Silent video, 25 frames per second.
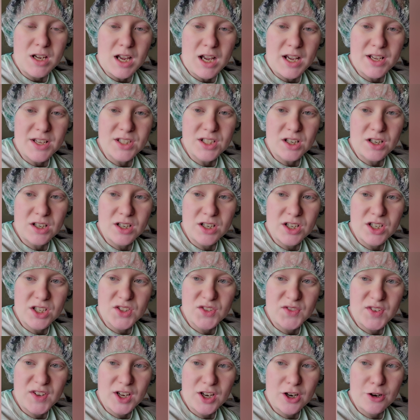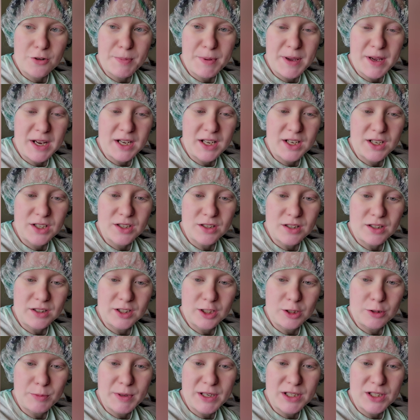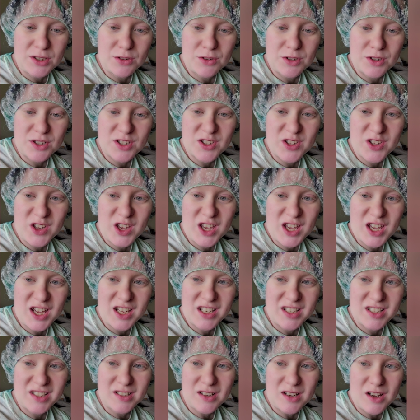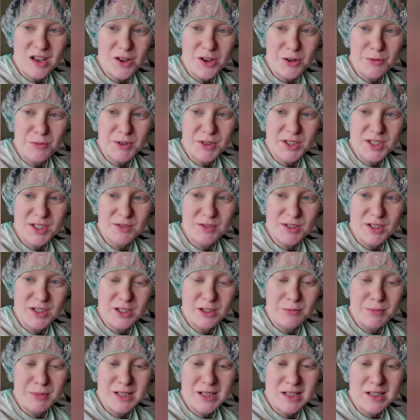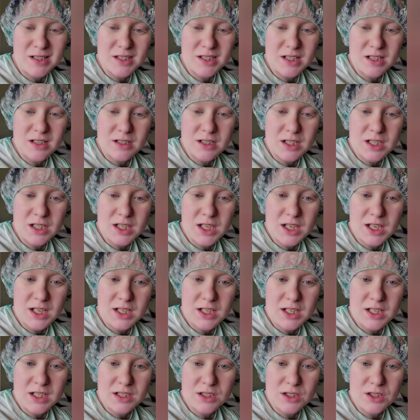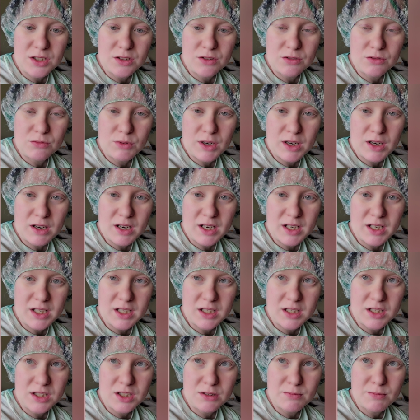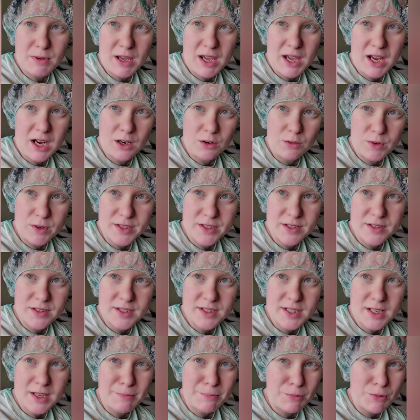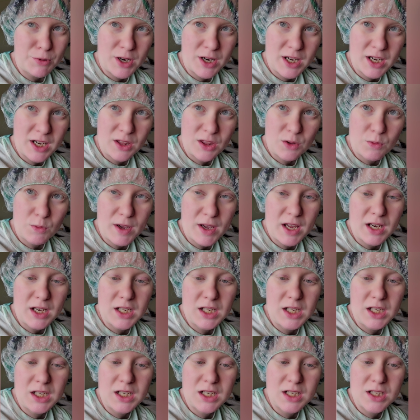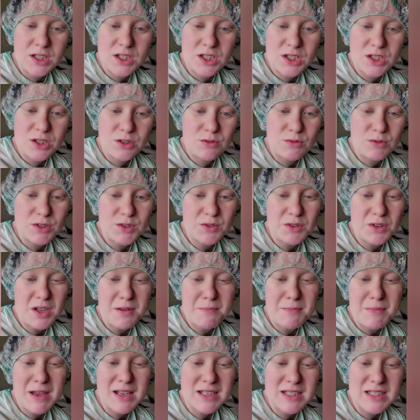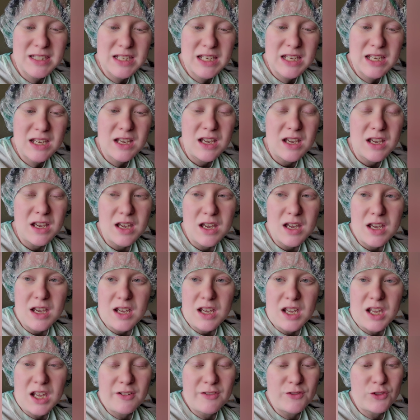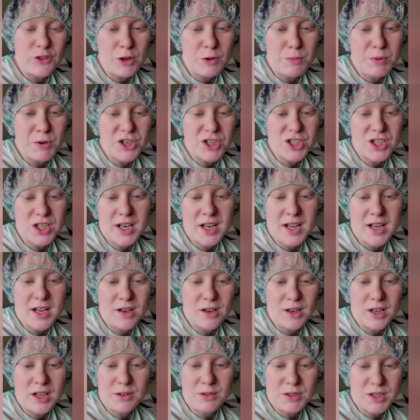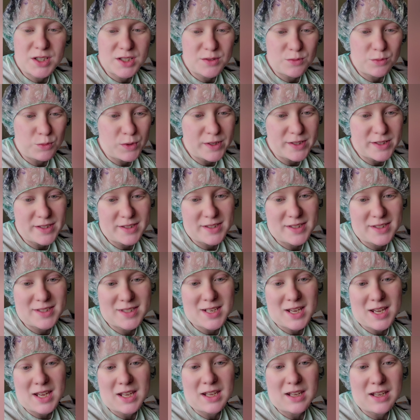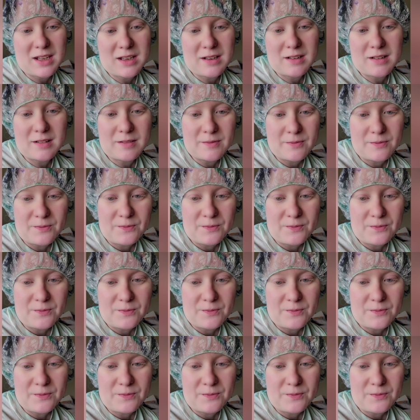I started just finger painting a little bit towards the end because it was a little bit easier to get into where I needed to. My hair wasn't separating the way I needed it to. It was really messy. Even though I brushed it out, it just wasn't staying